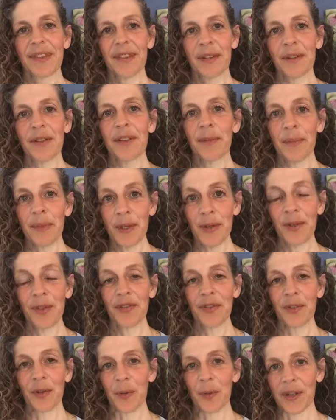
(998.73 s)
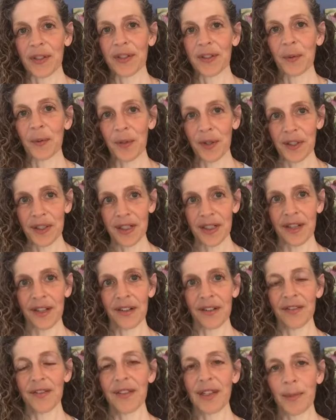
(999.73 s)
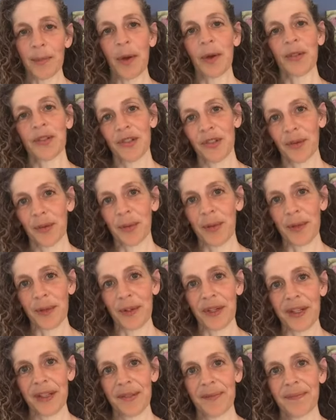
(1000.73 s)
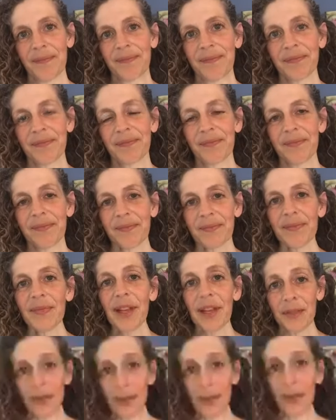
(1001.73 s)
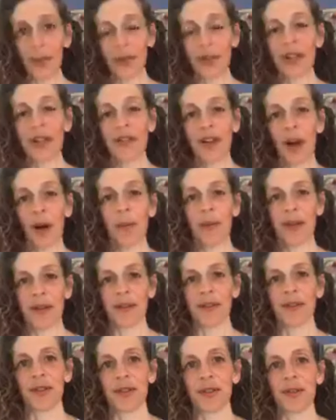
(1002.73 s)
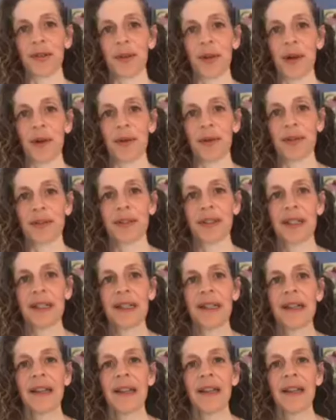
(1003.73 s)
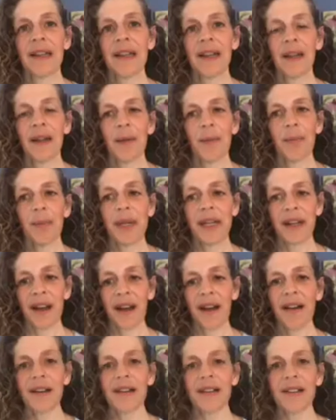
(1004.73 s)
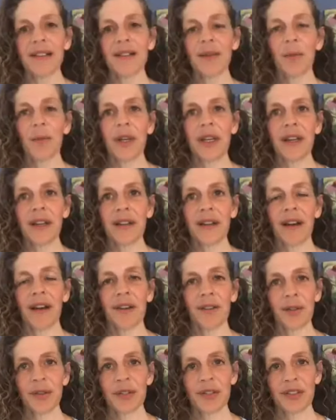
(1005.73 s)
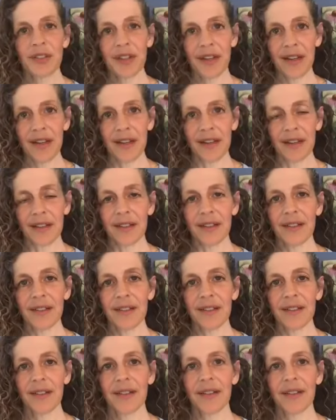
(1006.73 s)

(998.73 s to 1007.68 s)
The beautiful work, the work of emotional beauty, the work of helping others to grow. Because we can understand,